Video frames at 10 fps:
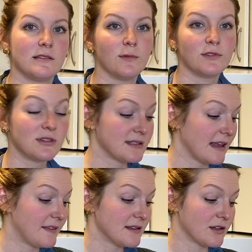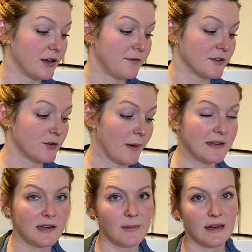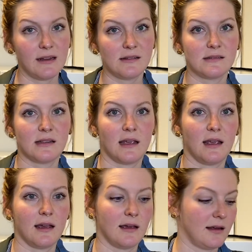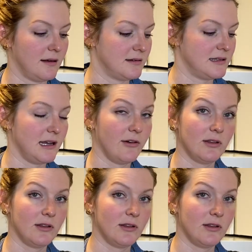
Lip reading: we'll just let this cook for 20 minutes and see how it